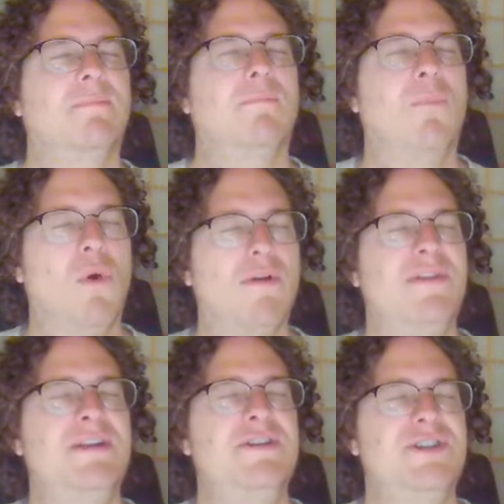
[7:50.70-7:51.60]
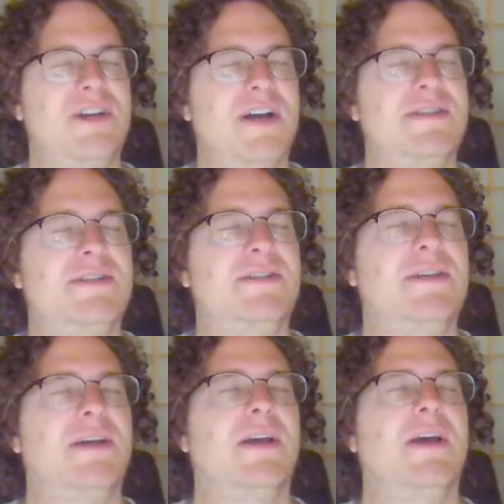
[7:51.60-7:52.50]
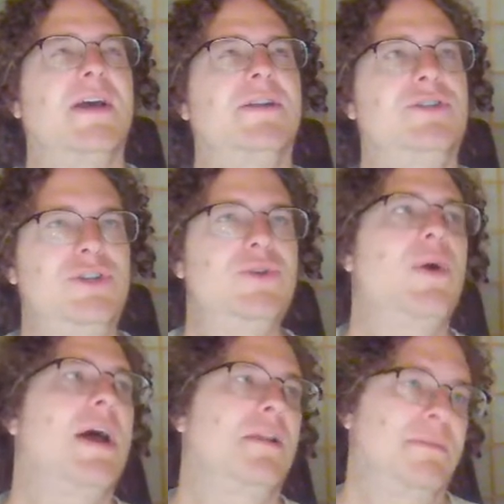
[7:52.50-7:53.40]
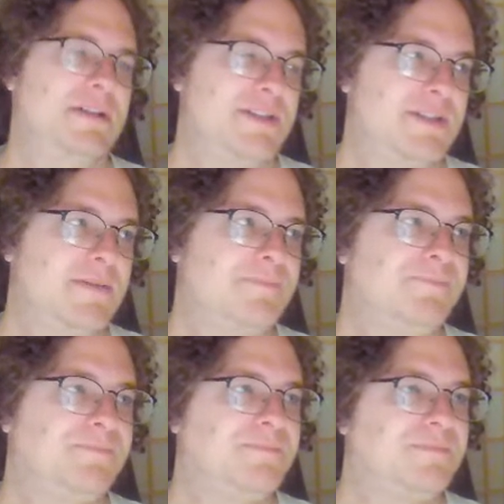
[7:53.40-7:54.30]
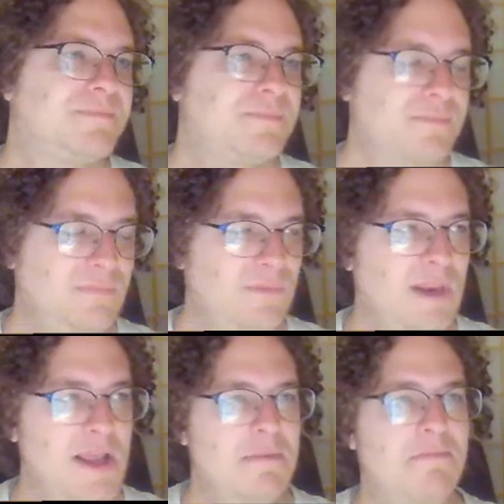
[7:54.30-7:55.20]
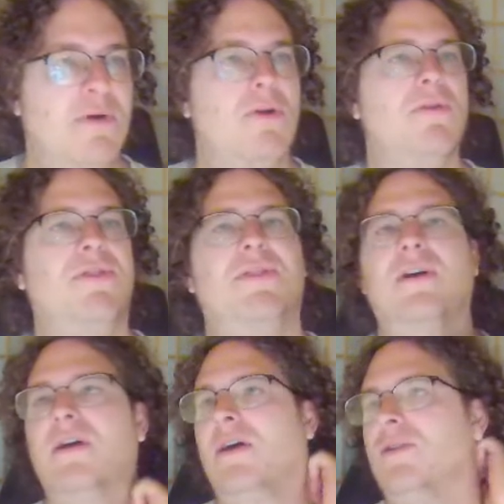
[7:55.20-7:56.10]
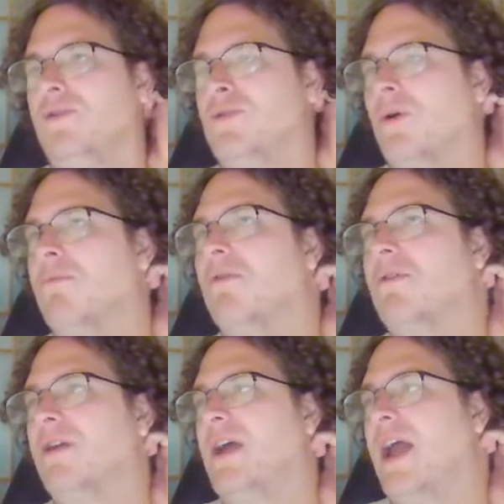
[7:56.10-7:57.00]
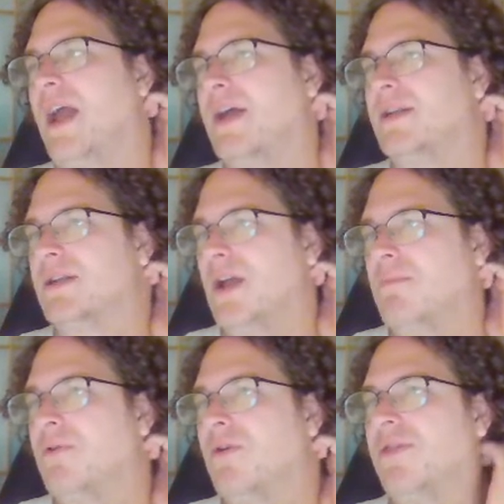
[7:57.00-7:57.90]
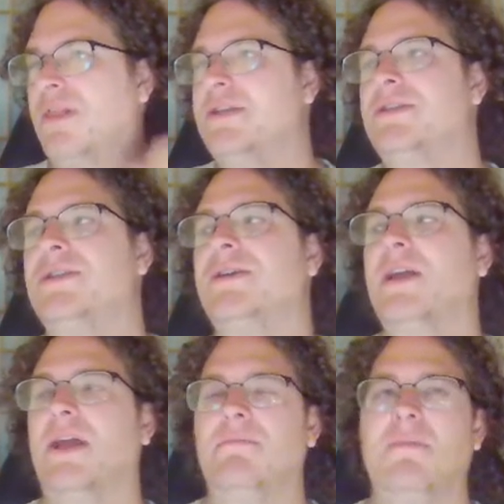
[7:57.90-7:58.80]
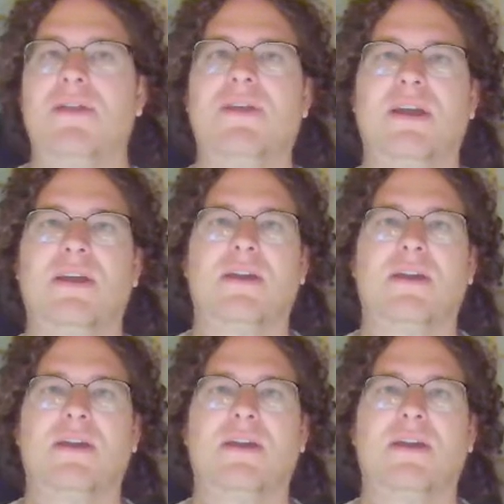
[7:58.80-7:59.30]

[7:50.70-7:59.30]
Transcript: more than just two elements in both in both legendary and mythic.